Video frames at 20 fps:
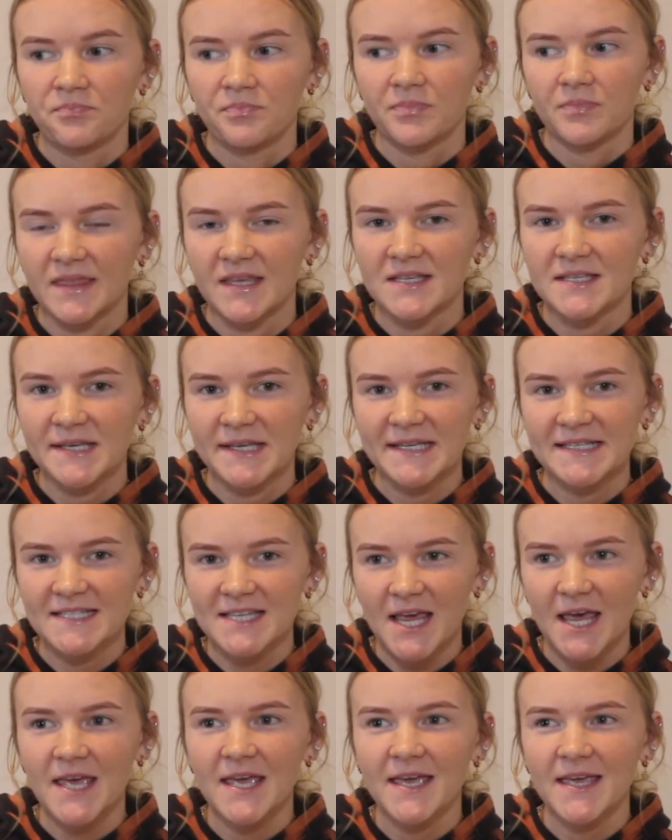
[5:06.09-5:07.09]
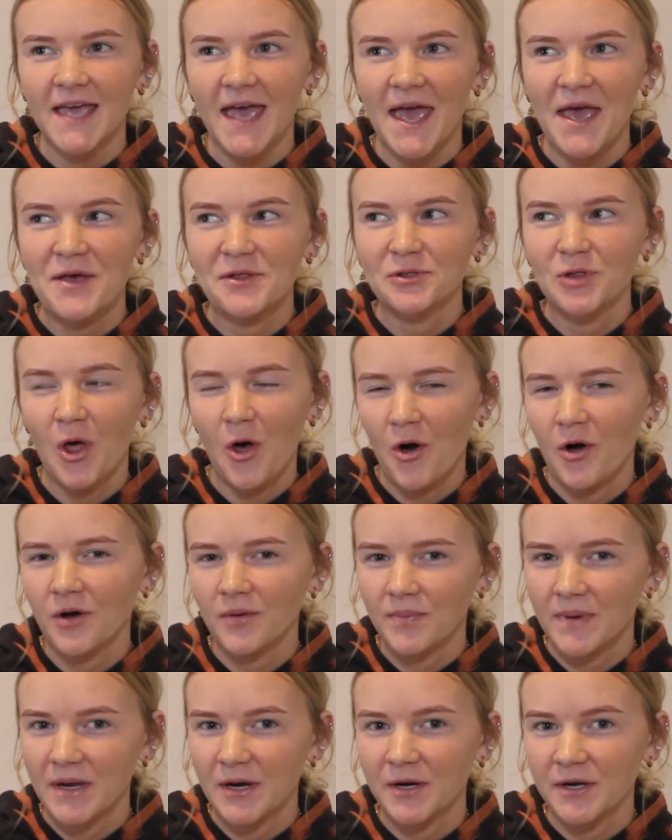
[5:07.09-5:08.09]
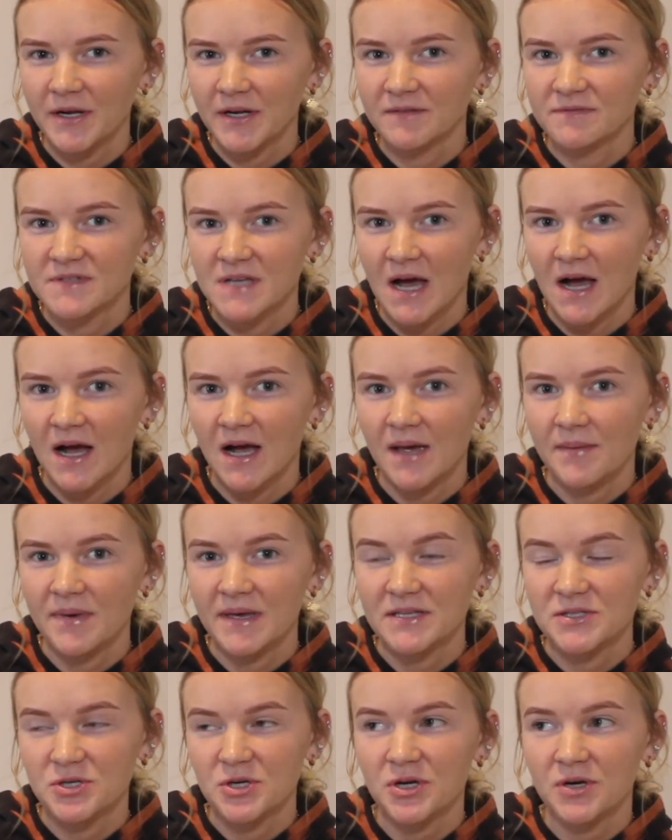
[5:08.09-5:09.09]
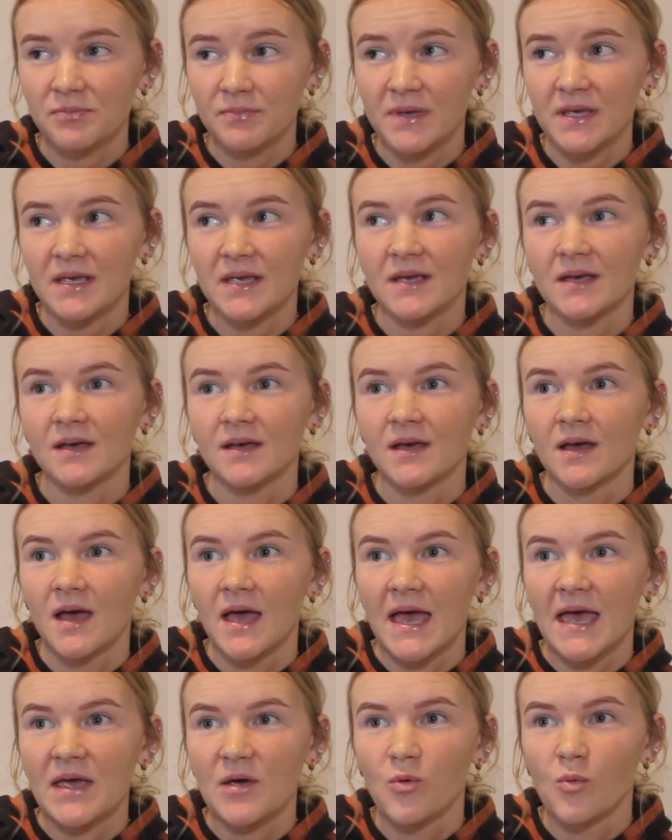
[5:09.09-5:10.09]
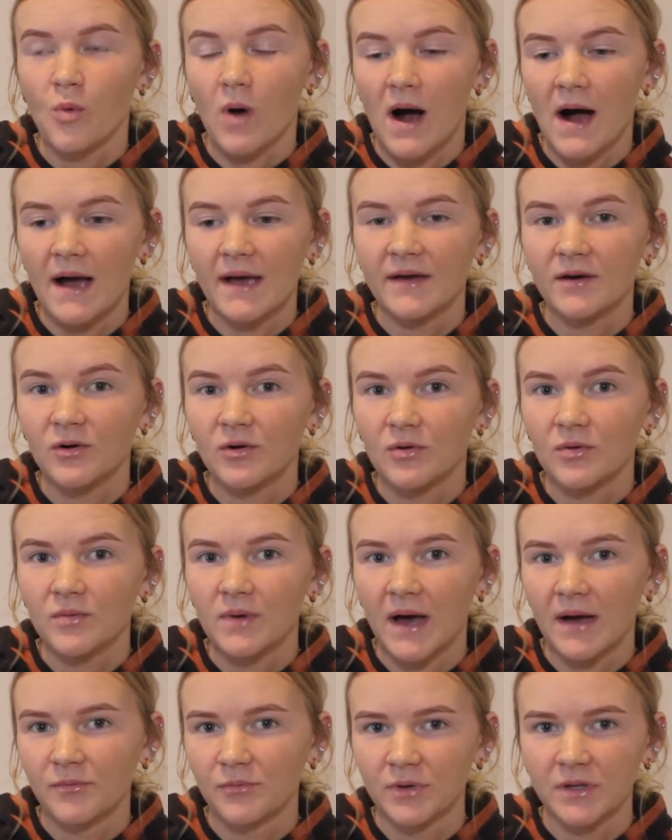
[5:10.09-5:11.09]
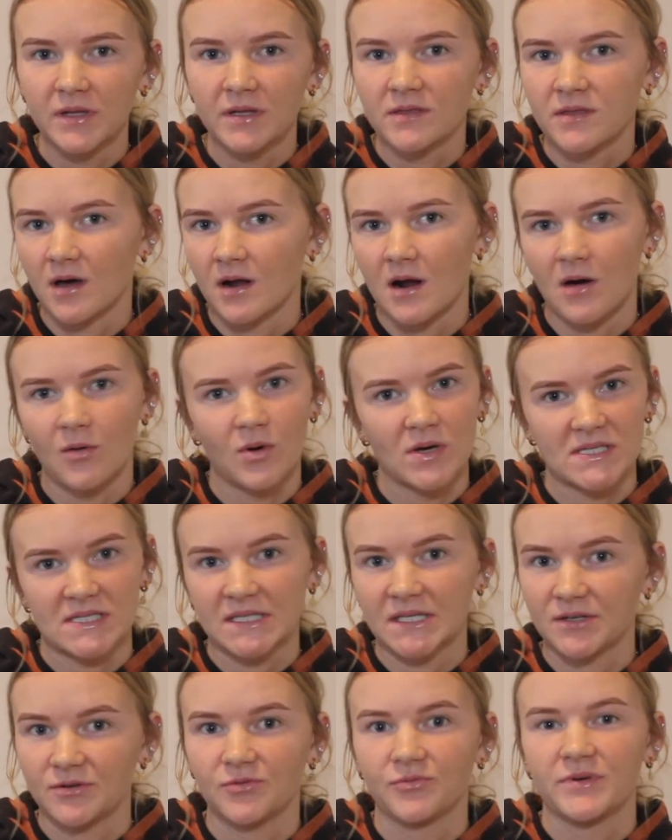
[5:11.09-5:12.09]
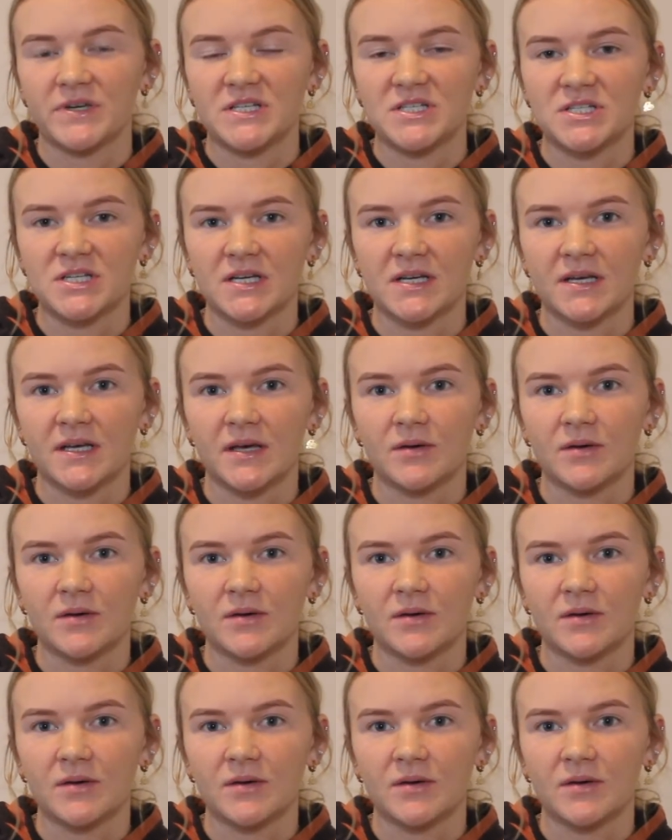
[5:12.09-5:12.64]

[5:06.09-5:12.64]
This can take a long period of time. It took me a while. I really thought I wasn't gonna reach it.